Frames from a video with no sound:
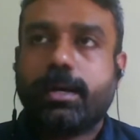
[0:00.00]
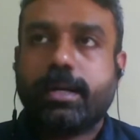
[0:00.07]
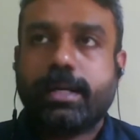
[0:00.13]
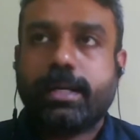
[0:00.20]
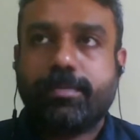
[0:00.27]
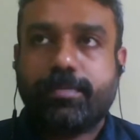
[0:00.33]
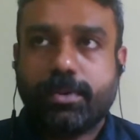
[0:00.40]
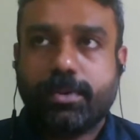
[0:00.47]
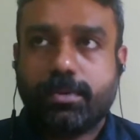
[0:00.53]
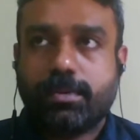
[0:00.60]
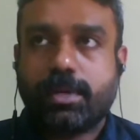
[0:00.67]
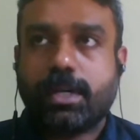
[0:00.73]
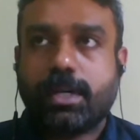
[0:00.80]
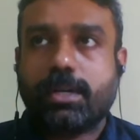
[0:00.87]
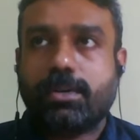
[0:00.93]
if
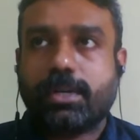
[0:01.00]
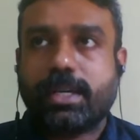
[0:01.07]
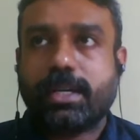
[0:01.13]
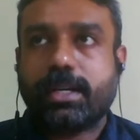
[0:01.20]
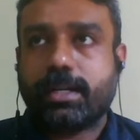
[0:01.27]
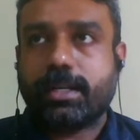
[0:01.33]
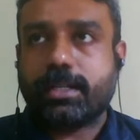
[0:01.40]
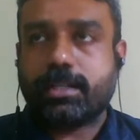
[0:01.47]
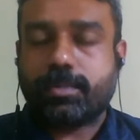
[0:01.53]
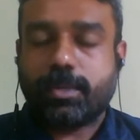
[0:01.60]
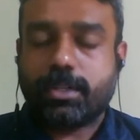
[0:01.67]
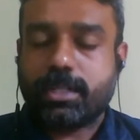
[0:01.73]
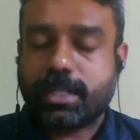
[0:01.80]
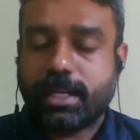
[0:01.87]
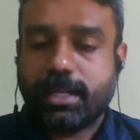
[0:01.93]
you are looking at a
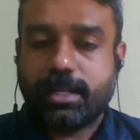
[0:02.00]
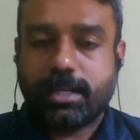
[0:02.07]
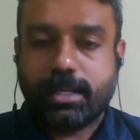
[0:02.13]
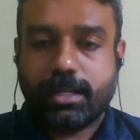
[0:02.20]
small scale